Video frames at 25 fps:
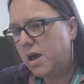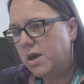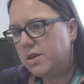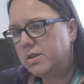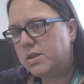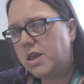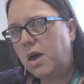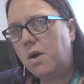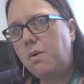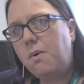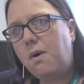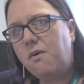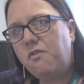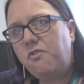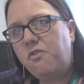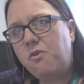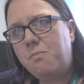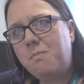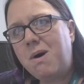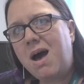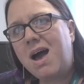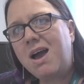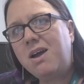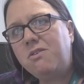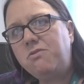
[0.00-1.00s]
So for
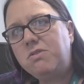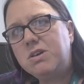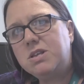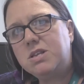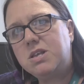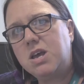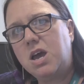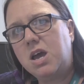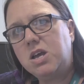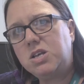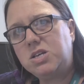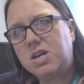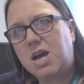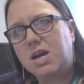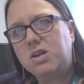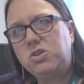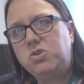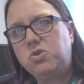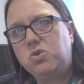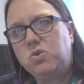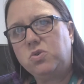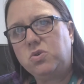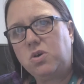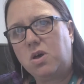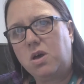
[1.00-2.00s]
my research, I
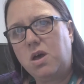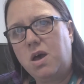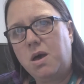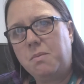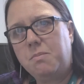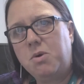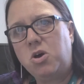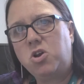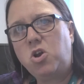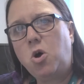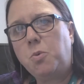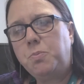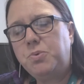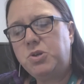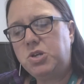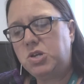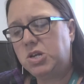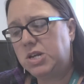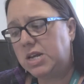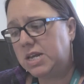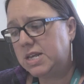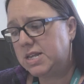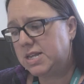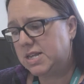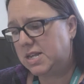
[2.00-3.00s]
took um, an
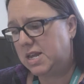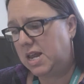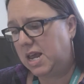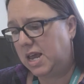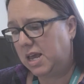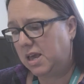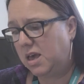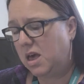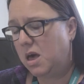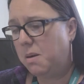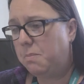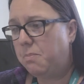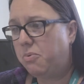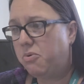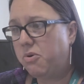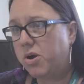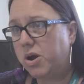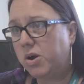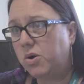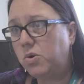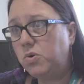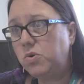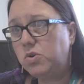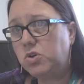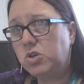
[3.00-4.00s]
opportunistic
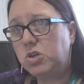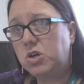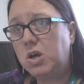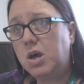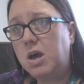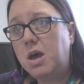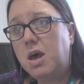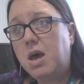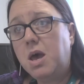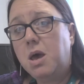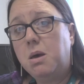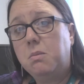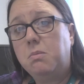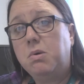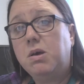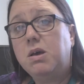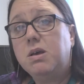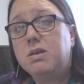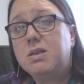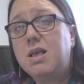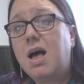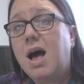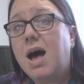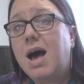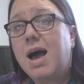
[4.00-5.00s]
approach
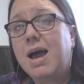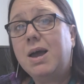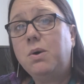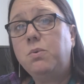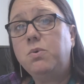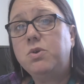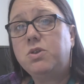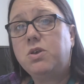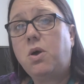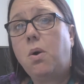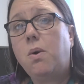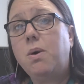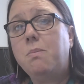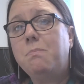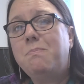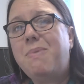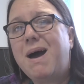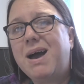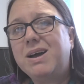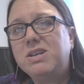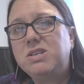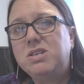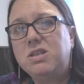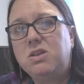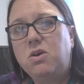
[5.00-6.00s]
because I was going
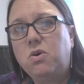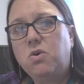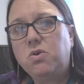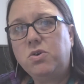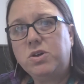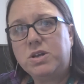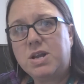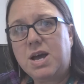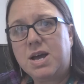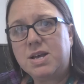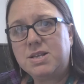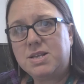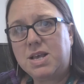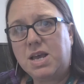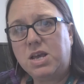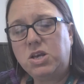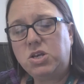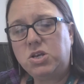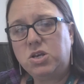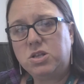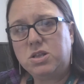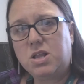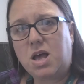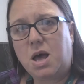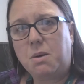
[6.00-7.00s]
back to the
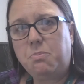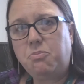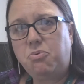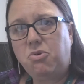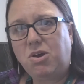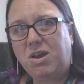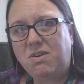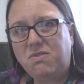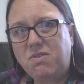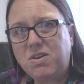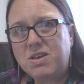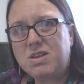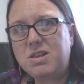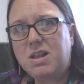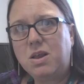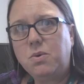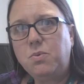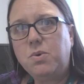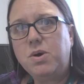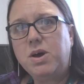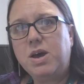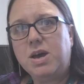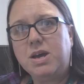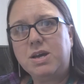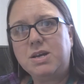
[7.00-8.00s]
organisation that I previously
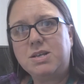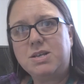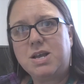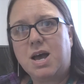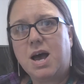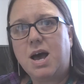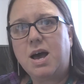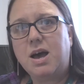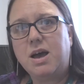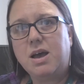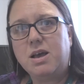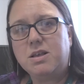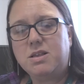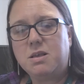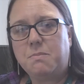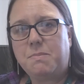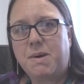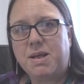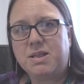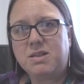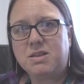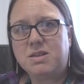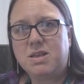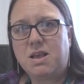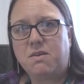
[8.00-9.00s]
worked at as a
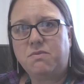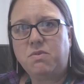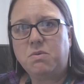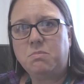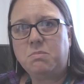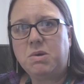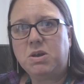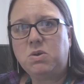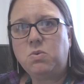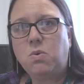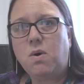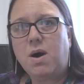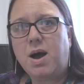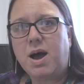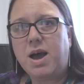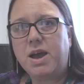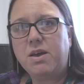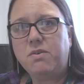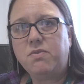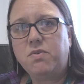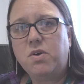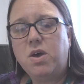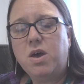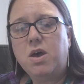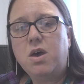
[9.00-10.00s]
Band 7
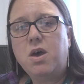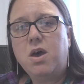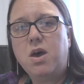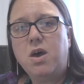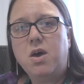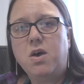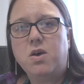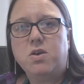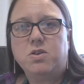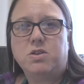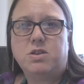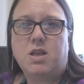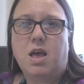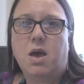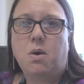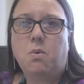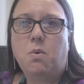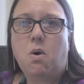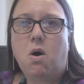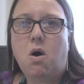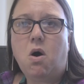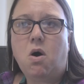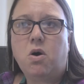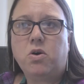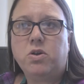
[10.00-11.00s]
midwife.
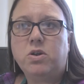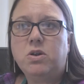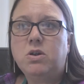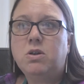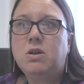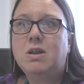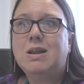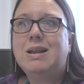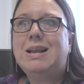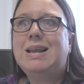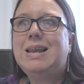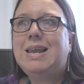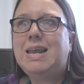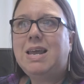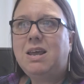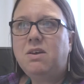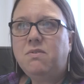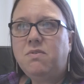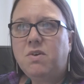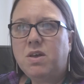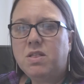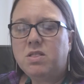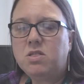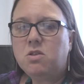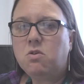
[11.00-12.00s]
So on
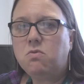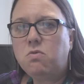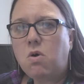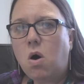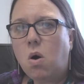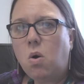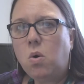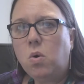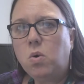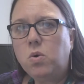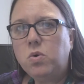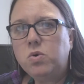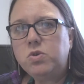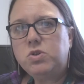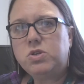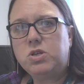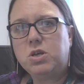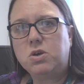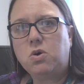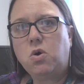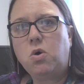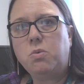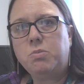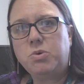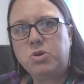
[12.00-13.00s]
leaving the role
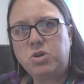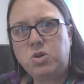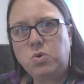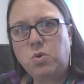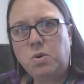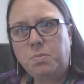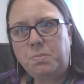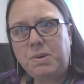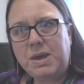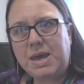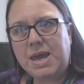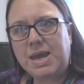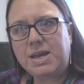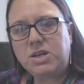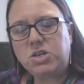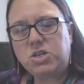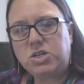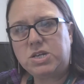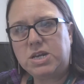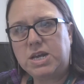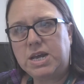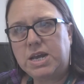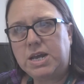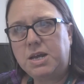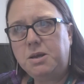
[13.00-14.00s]
to come and do a
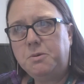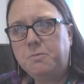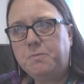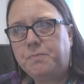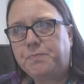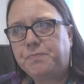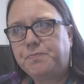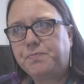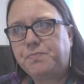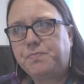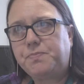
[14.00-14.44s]
PhD,